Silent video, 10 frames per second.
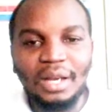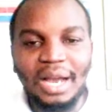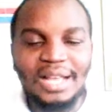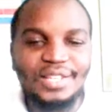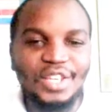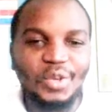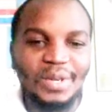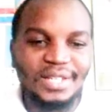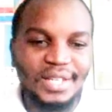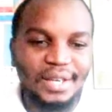Ask
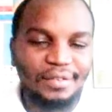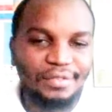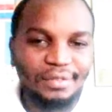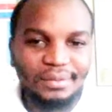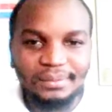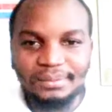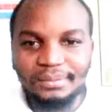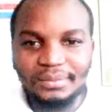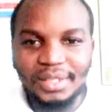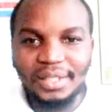yourself
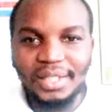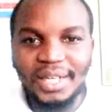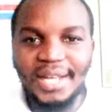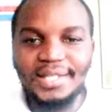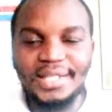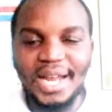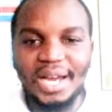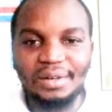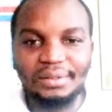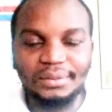right
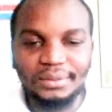now,